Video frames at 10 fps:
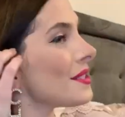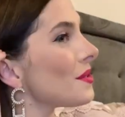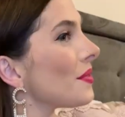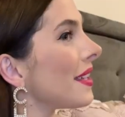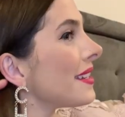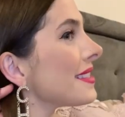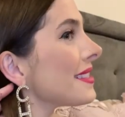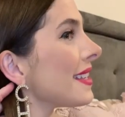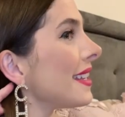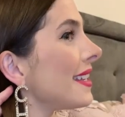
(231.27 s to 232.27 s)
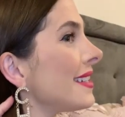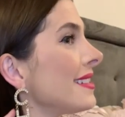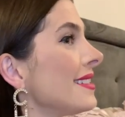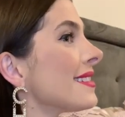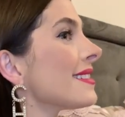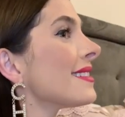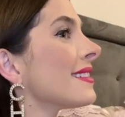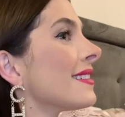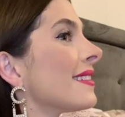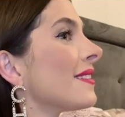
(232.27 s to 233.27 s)
So that is it.
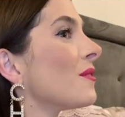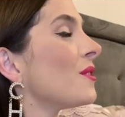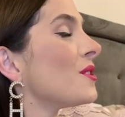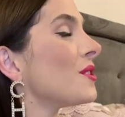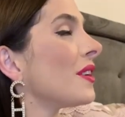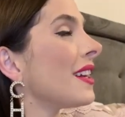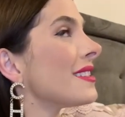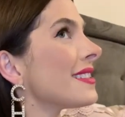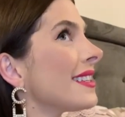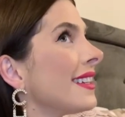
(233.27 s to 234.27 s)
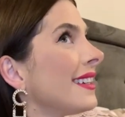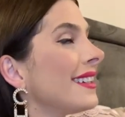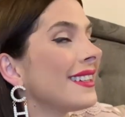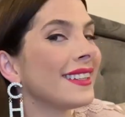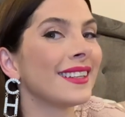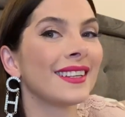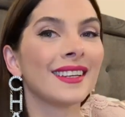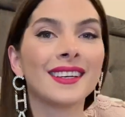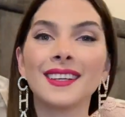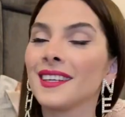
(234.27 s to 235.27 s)
What do you guys think?
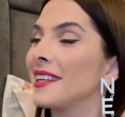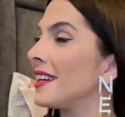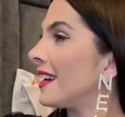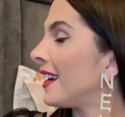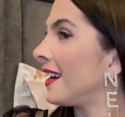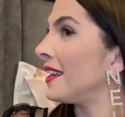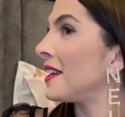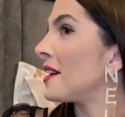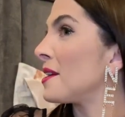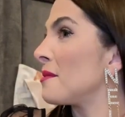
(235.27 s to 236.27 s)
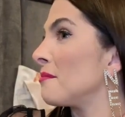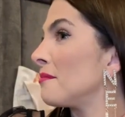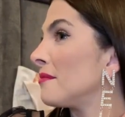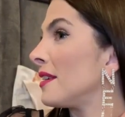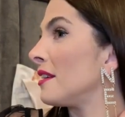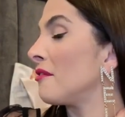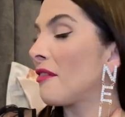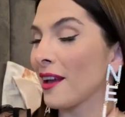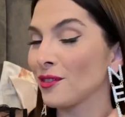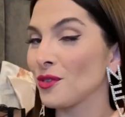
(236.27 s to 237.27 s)
I am
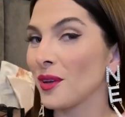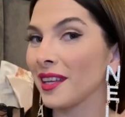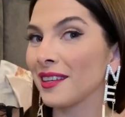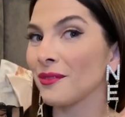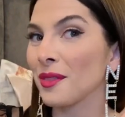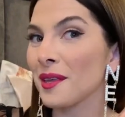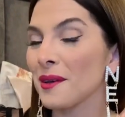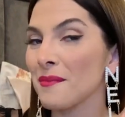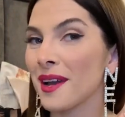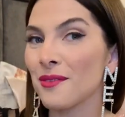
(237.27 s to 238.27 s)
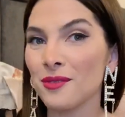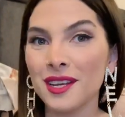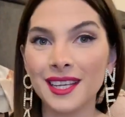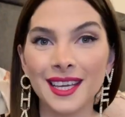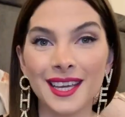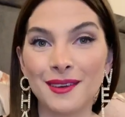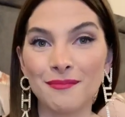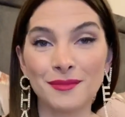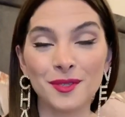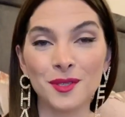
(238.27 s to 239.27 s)
infatuated with them. I really
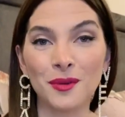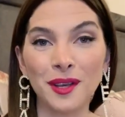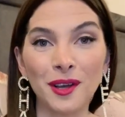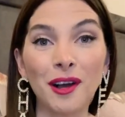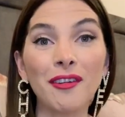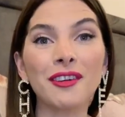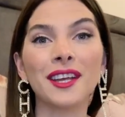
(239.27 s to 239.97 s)
am so in love